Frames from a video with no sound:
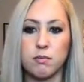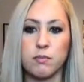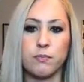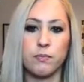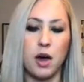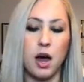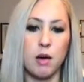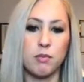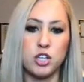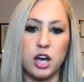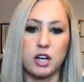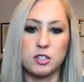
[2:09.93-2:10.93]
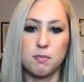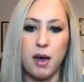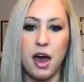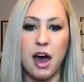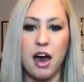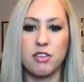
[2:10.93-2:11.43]
Object,
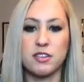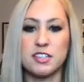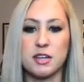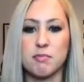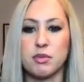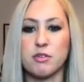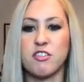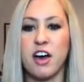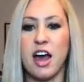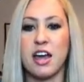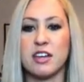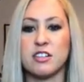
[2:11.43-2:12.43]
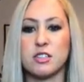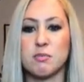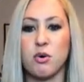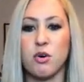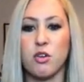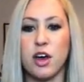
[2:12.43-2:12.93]
Path, Simplify, and just
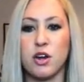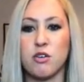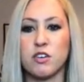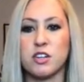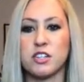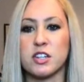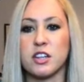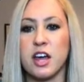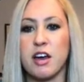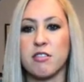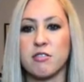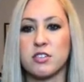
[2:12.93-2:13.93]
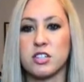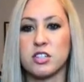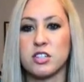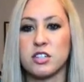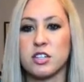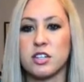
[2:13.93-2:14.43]
pull that over to the left.
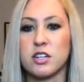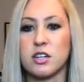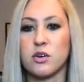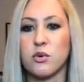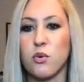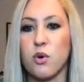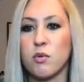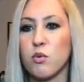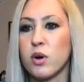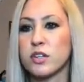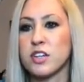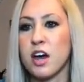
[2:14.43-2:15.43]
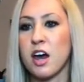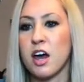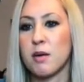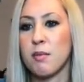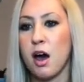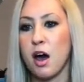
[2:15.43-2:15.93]
One more
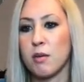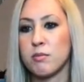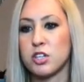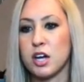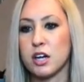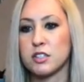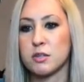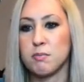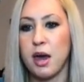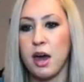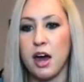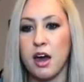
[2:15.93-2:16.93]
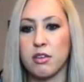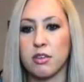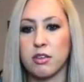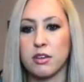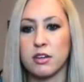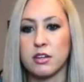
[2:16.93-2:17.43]
time, Object,
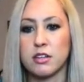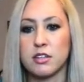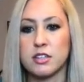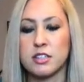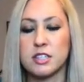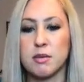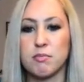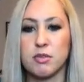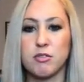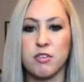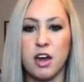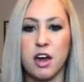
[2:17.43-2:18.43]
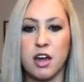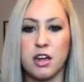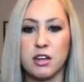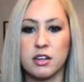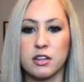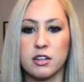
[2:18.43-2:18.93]
Path,
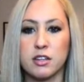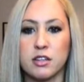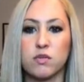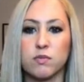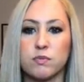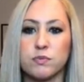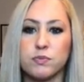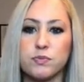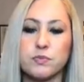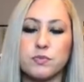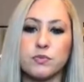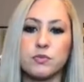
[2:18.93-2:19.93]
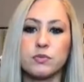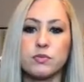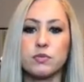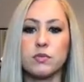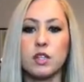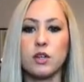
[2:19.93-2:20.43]
Simplify.
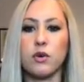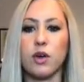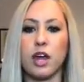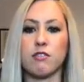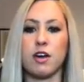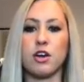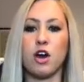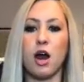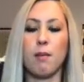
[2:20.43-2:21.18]
Okay, if I grab